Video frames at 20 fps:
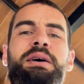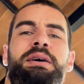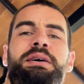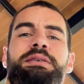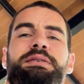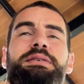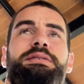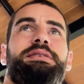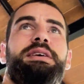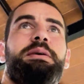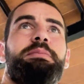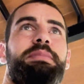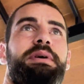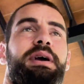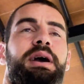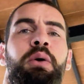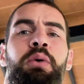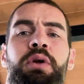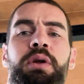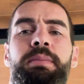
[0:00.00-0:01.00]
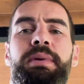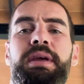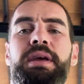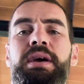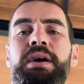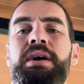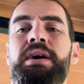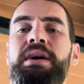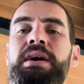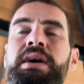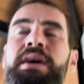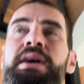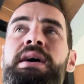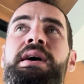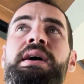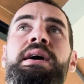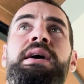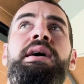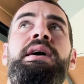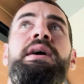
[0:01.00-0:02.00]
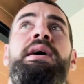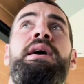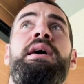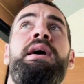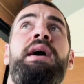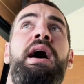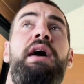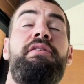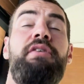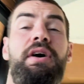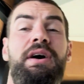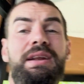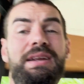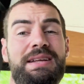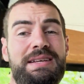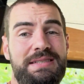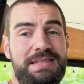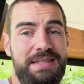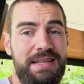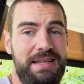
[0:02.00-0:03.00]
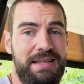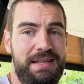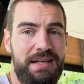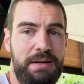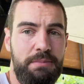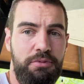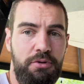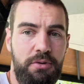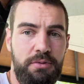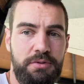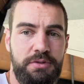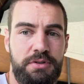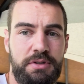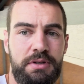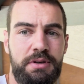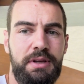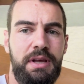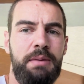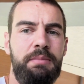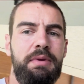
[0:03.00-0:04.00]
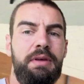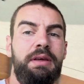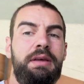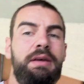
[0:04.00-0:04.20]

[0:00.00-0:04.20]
just get big. I wanna be have a holistic approach. You get me?